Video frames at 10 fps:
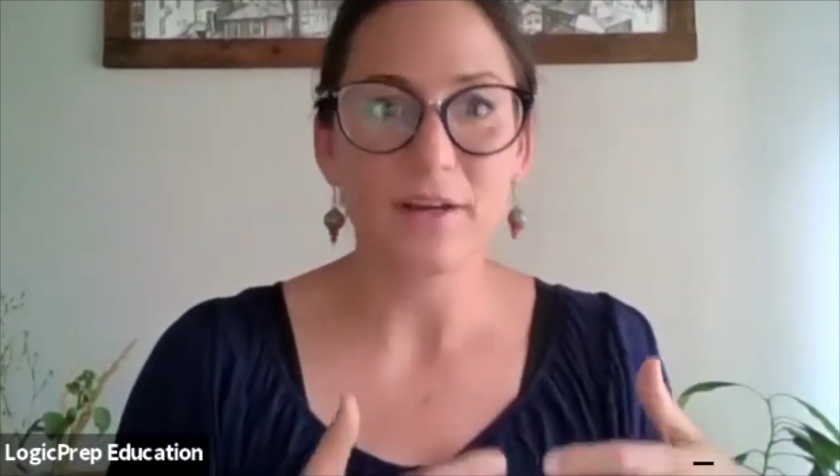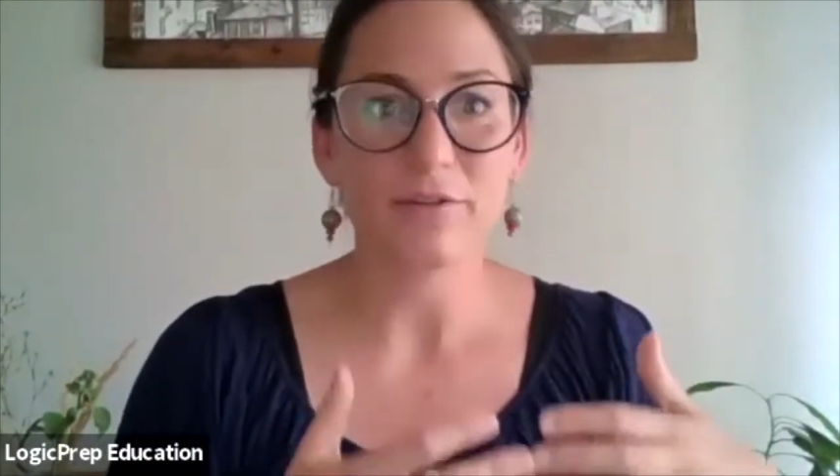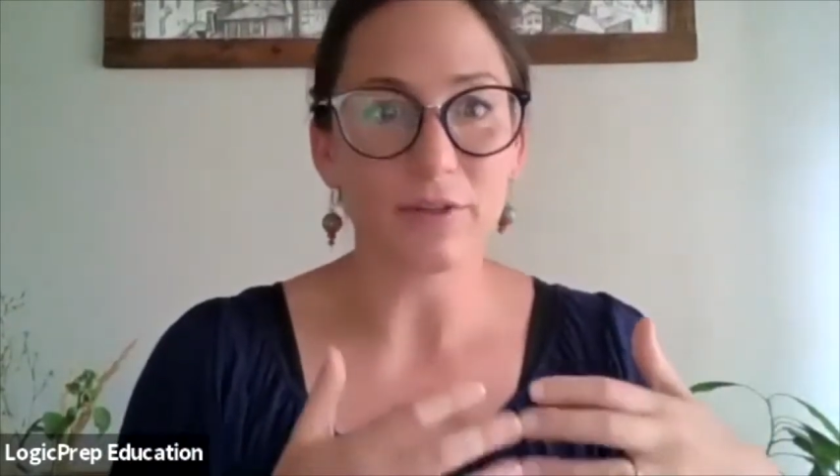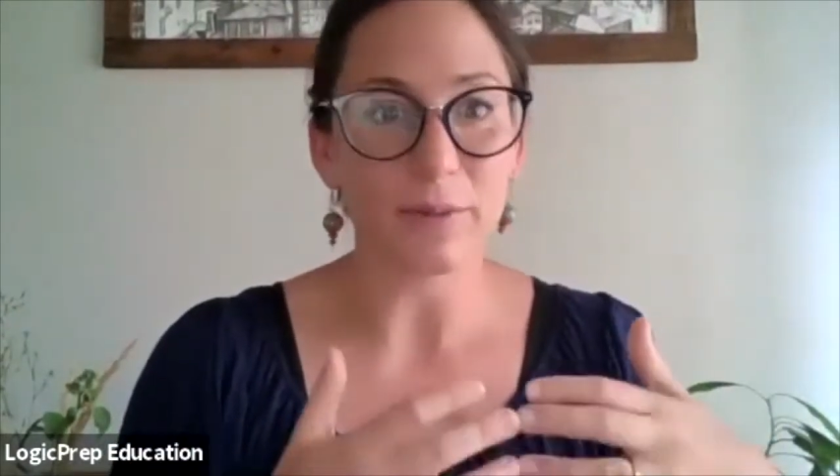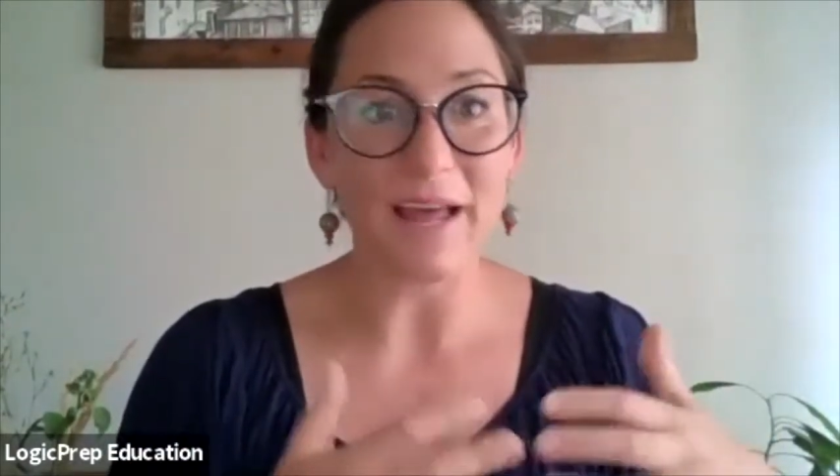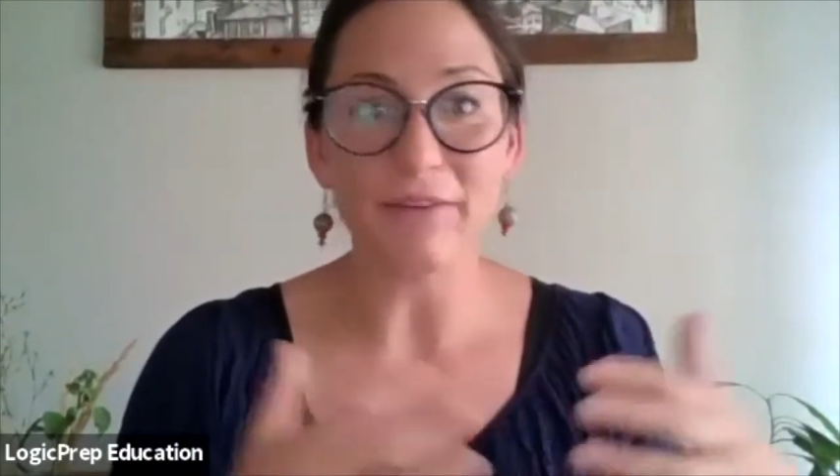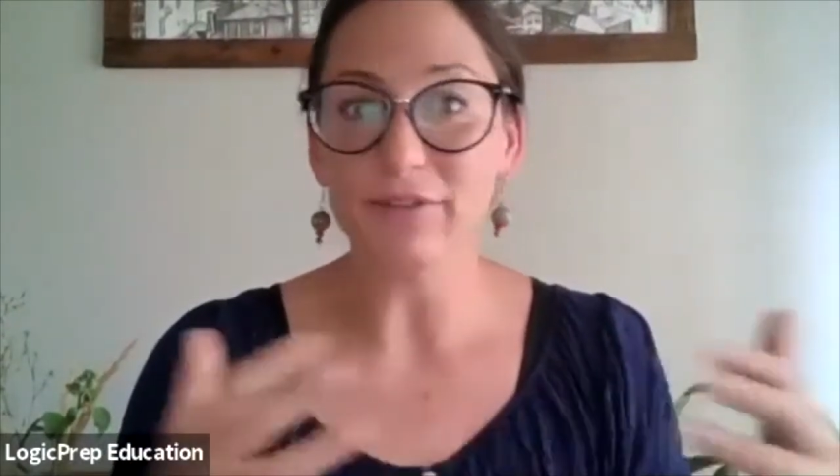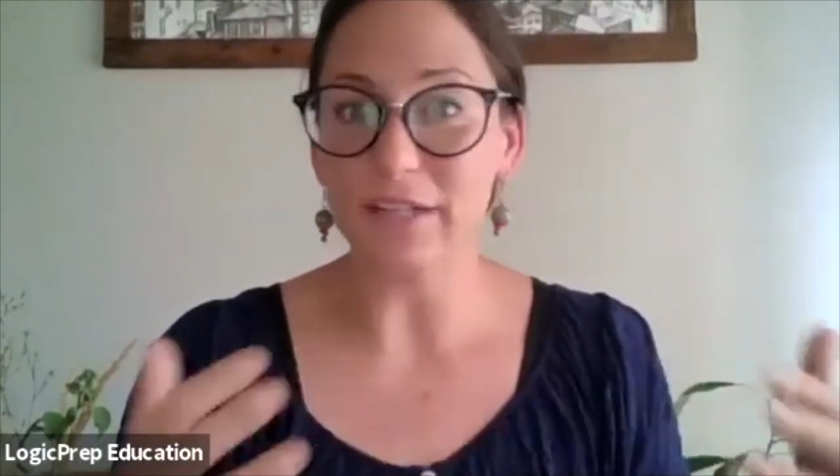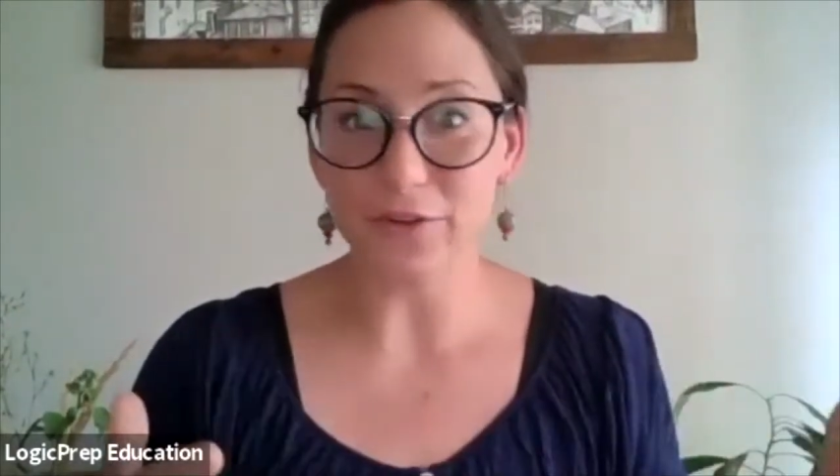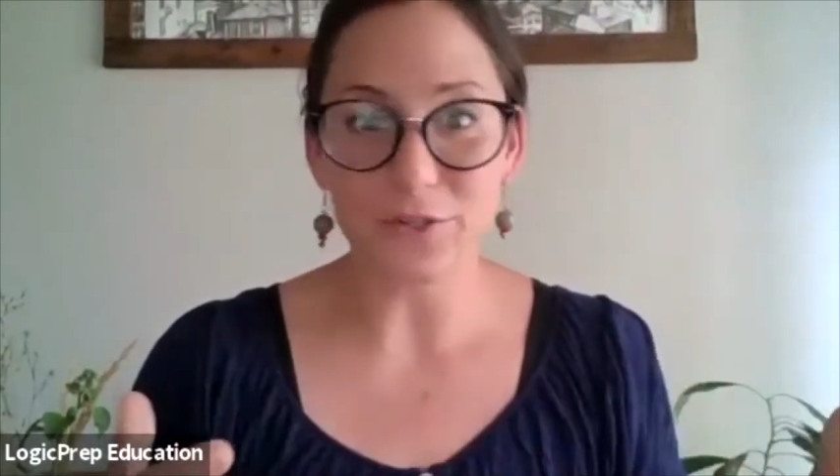from
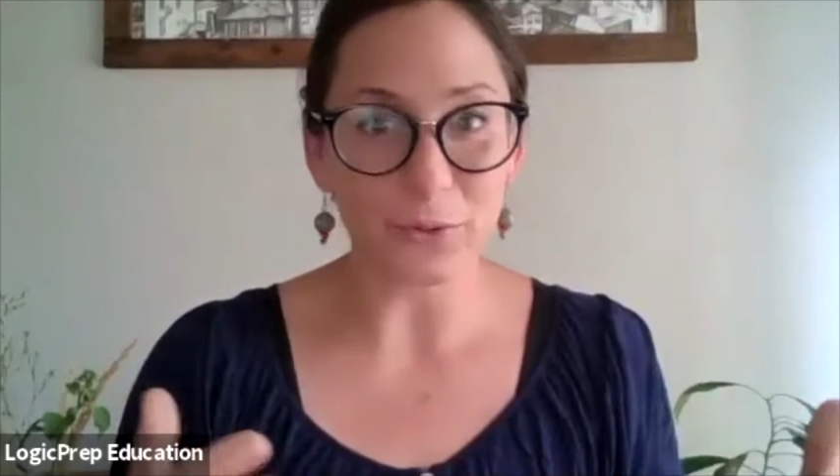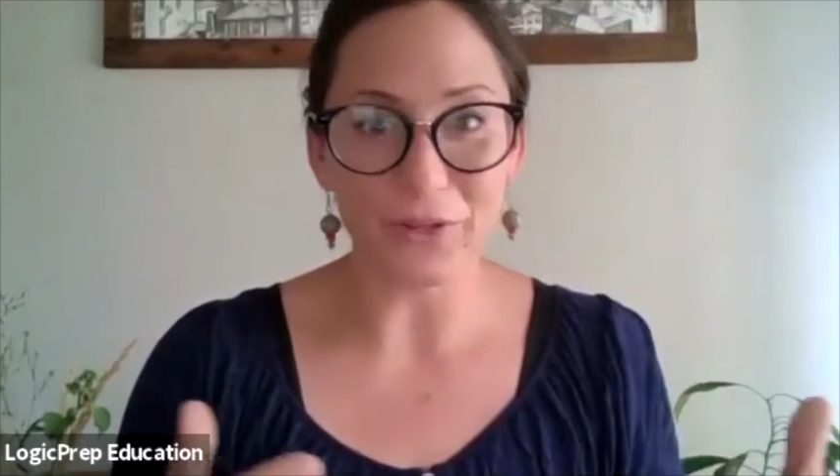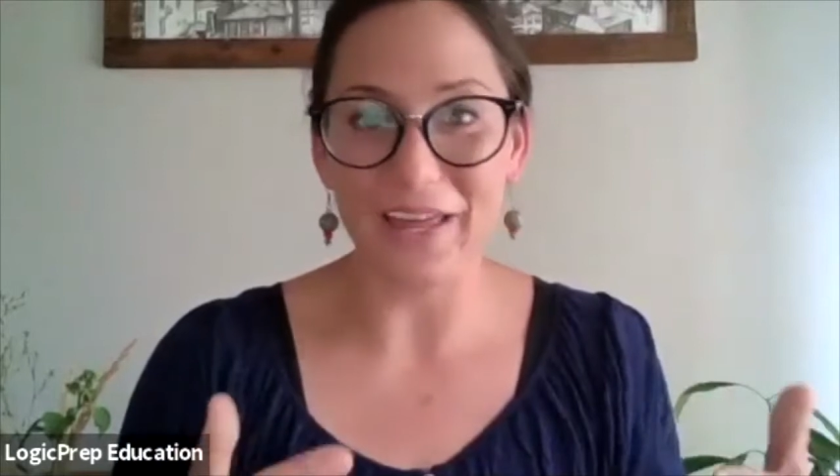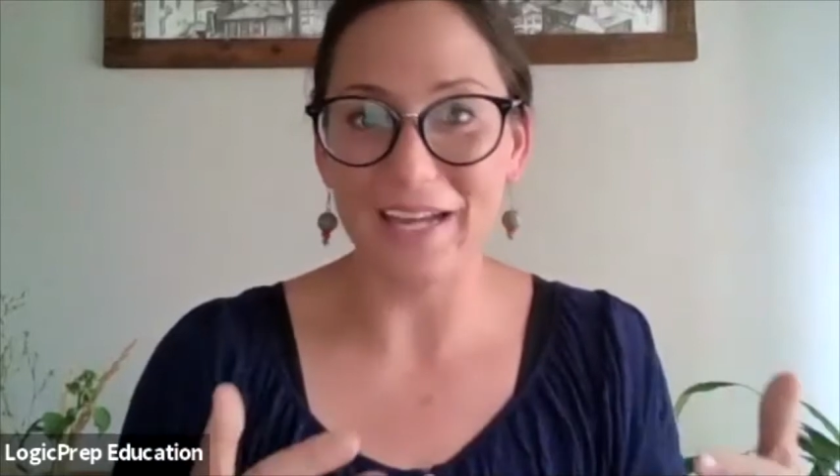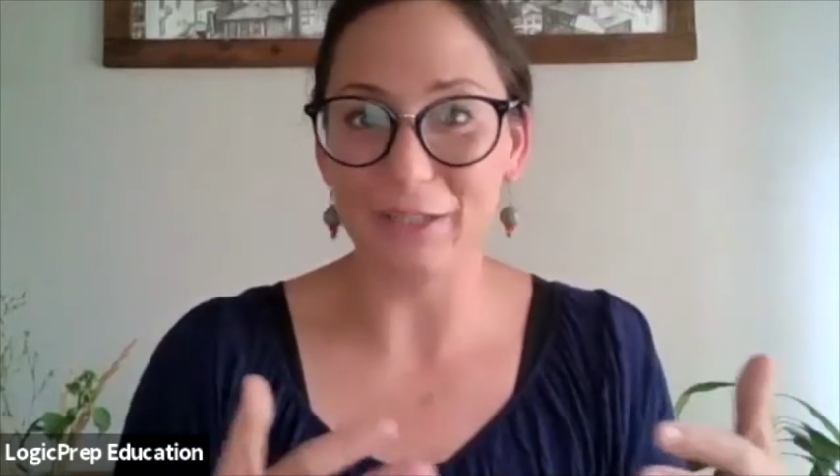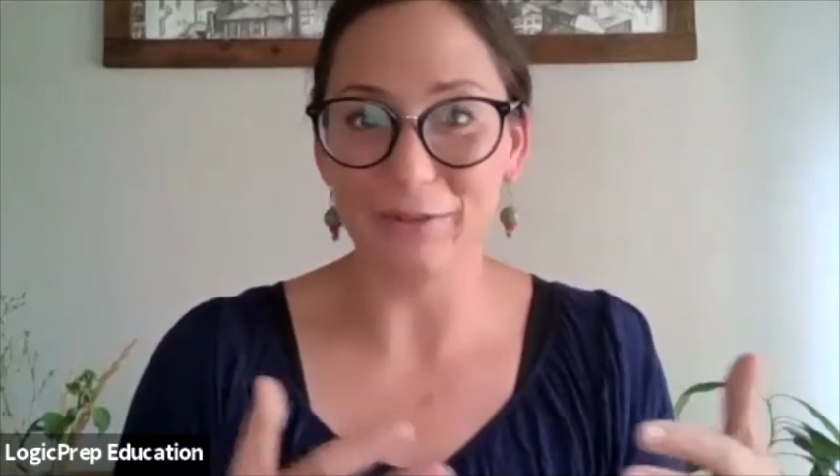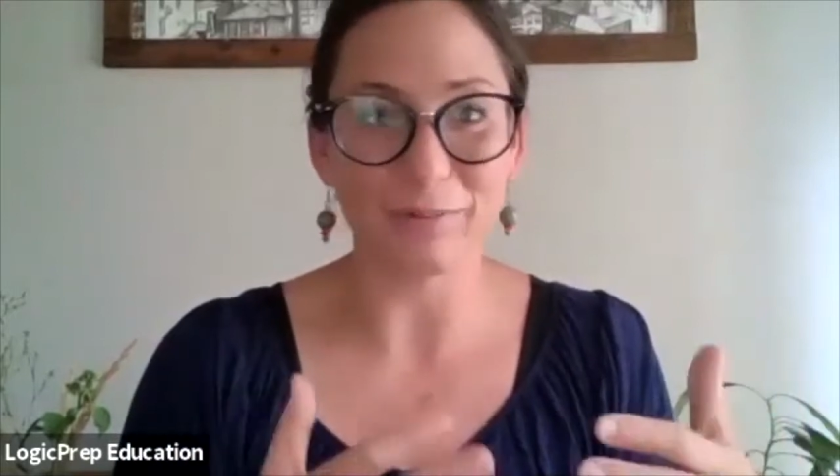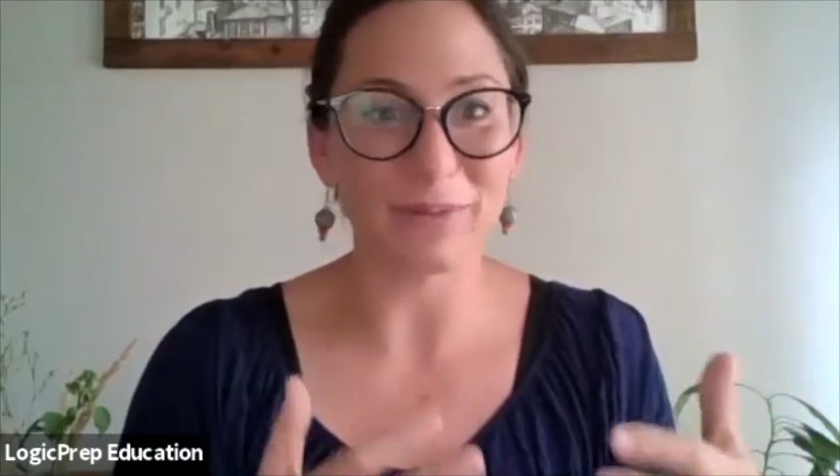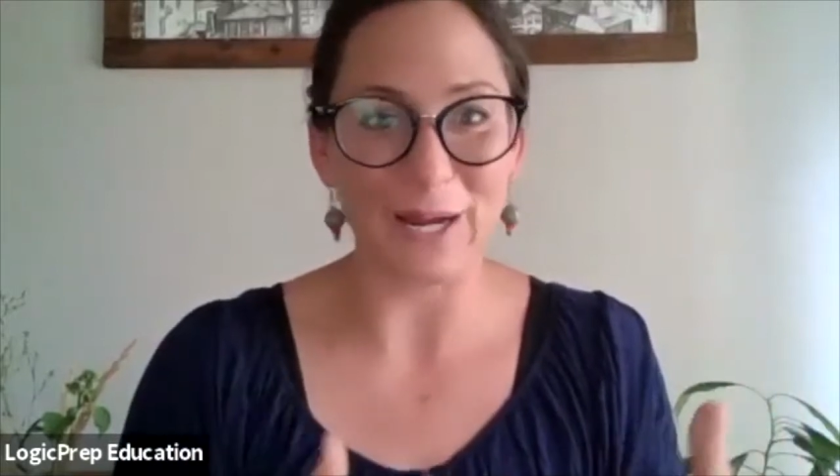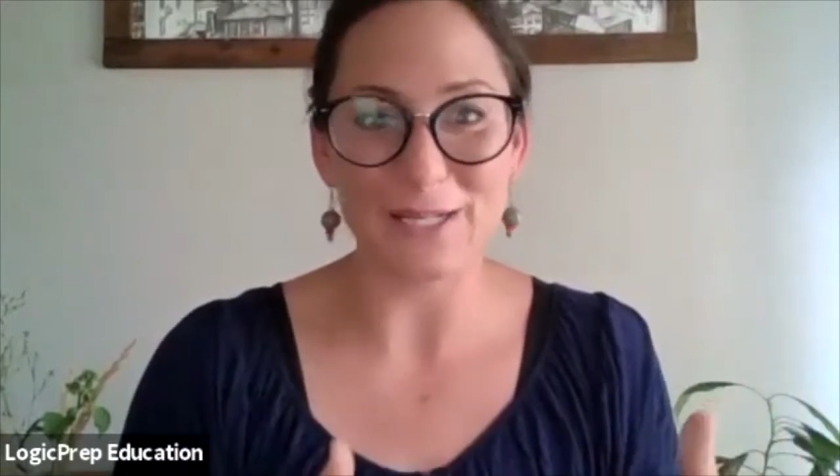every other school that you've
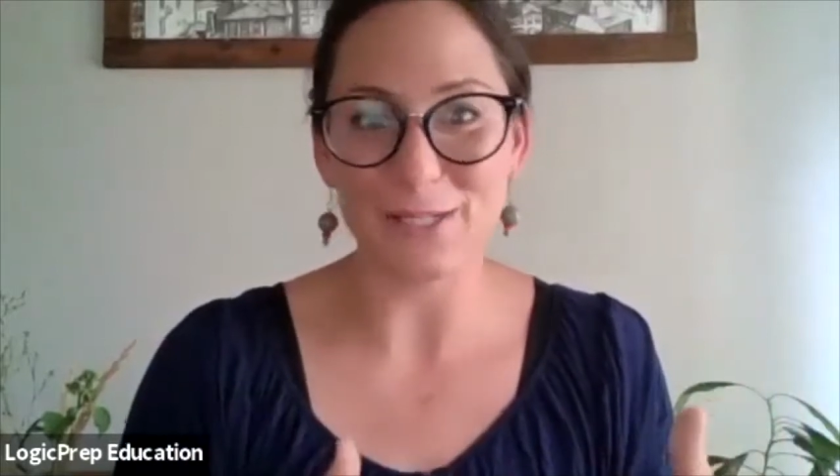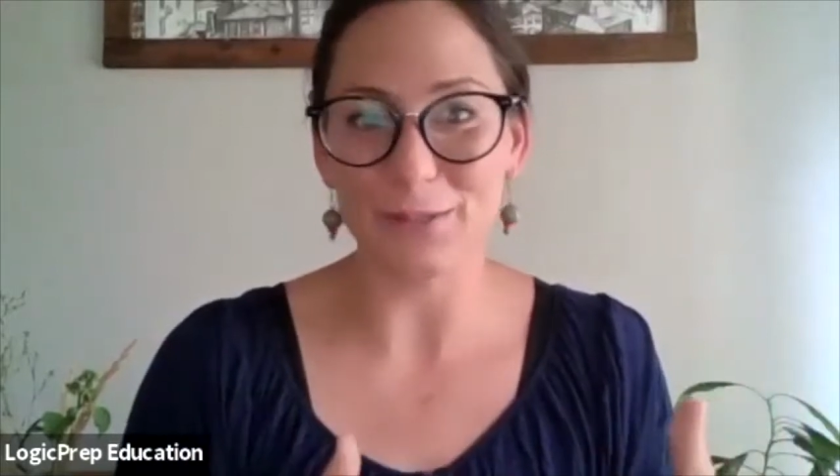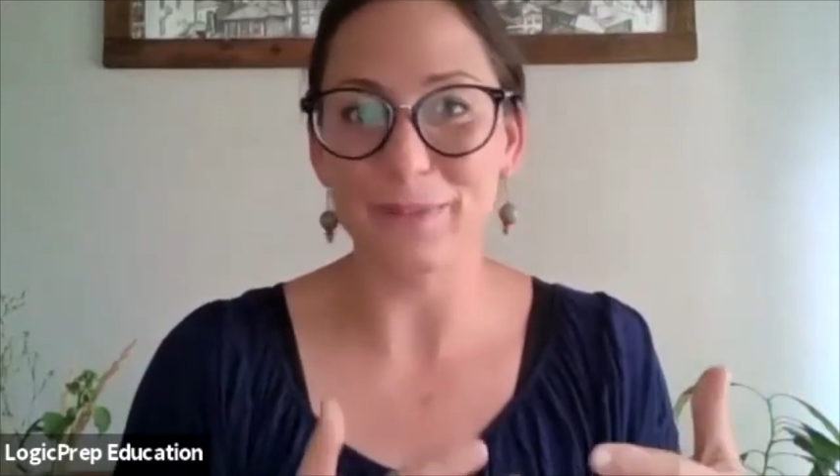applied to,